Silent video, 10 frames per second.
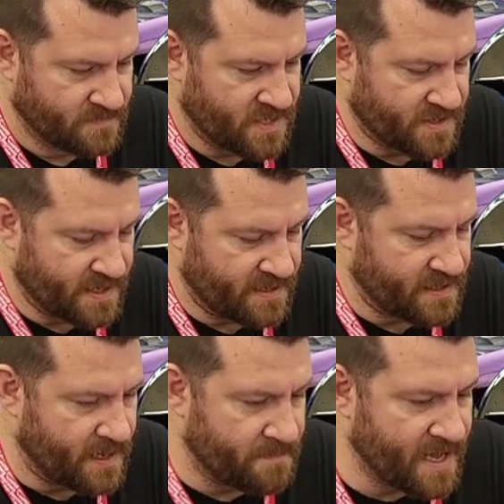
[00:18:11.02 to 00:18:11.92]
Okay,
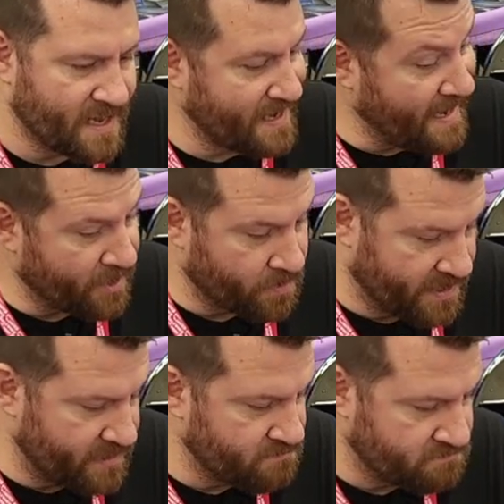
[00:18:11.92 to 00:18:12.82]
I'm not
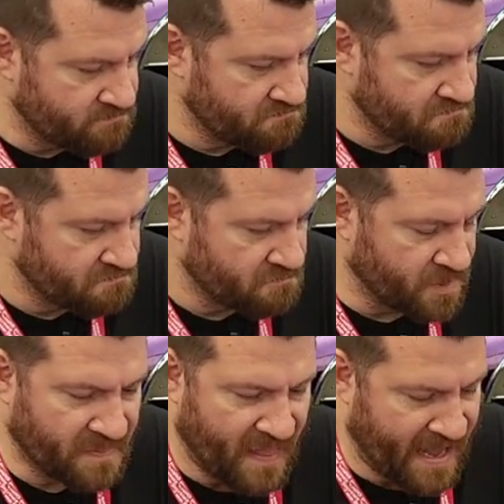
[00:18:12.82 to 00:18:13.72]
angry
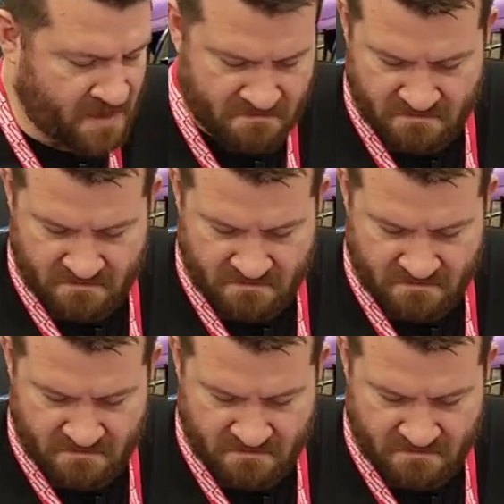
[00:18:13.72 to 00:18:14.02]
with that.